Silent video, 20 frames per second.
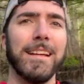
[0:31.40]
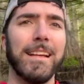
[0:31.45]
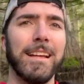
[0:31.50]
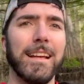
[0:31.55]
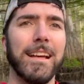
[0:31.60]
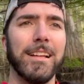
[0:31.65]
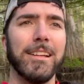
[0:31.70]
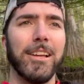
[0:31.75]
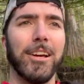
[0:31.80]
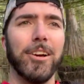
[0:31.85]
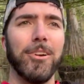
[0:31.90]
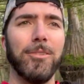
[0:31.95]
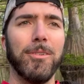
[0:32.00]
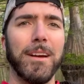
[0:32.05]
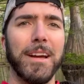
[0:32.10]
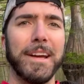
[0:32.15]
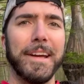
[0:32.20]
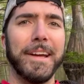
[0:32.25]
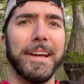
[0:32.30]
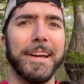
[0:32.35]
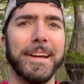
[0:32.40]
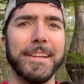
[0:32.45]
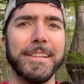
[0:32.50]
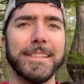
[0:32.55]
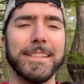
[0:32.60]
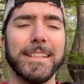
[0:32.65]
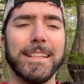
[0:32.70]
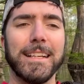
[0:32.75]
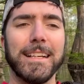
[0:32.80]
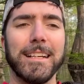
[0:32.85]
hello, and
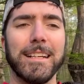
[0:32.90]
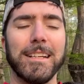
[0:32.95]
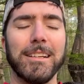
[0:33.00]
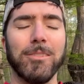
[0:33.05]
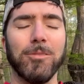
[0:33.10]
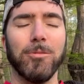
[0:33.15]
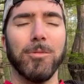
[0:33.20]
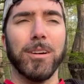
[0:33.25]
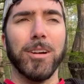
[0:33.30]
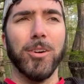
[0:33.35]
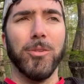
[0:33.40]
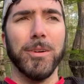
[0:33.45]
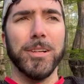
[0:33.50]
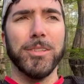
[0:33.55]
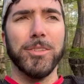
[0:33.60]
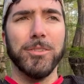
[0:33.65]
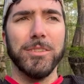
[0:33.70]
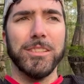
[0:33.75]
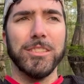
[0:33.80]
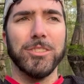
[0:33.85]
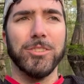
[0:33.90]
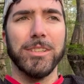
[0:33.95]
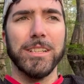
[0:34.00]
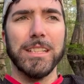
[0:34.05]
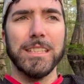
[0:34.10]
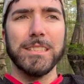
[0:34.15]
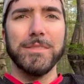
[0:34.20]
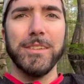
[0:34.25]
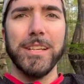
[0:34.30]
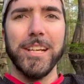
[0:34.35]
we're going to enjoy
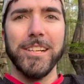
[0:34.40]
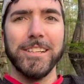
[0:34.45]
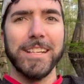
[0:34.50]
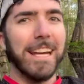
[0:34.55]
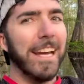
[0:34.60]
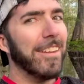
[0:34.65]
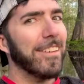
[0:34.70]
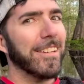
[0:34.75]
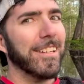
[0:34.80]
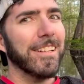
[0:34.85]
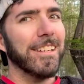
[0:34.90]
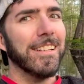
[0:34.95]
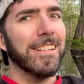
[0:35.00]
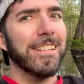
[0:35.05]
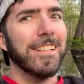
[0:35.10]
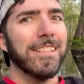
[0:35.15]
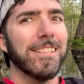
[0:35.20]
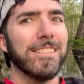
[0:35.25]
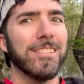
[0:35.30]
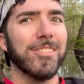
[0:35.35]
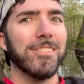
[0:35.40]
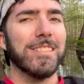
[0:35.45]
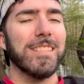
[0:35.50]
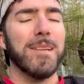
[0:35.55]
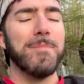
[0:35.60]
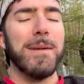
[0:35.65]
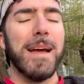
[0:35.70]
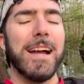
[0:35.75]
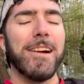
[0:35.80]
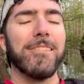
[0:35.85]
this video together. So
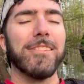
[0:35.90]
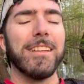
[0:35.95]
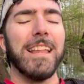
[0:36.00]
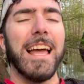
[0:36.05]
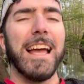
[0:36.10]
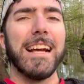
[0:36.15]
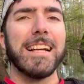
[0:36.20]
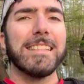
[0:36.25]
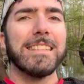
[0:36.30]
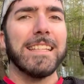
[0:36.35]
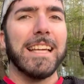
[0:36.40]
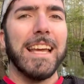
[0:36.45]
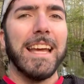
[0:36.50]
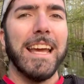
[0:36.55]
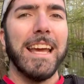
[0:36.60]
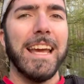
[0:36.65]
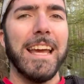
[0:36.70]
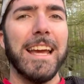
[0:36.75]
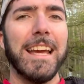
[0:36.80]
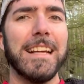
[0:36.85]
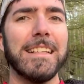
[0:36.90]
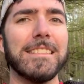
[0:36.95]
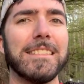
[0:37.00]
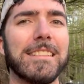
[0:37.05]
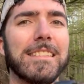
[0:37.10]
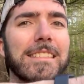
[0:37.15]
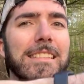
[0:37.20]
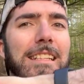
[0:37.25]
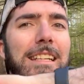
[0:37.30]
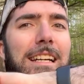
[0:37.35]
sit back, relax, and
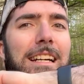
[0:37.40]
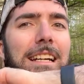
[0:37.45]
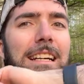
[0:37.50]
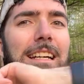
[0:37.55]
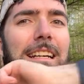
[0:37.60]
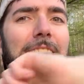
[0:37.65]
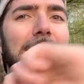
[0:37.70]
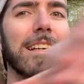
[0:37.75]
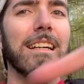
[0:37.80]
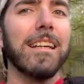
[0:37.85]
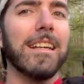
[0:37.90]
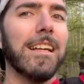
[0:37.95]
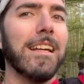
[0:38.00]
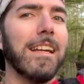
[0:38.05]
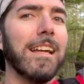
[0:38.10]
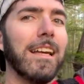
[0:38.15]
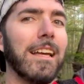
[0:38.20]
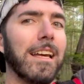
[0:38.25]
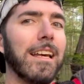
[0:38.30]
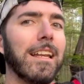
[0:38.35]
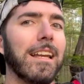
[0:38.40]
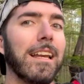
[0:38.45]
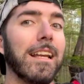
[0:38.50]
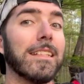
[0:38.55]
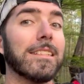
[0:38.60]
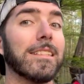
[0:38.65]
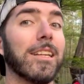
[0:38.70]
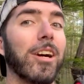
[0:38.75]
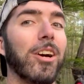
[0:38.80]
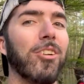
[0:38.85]

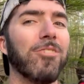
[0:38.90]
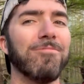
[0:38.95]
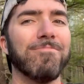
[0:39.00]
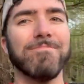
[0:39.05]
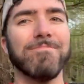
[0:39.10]
let's go.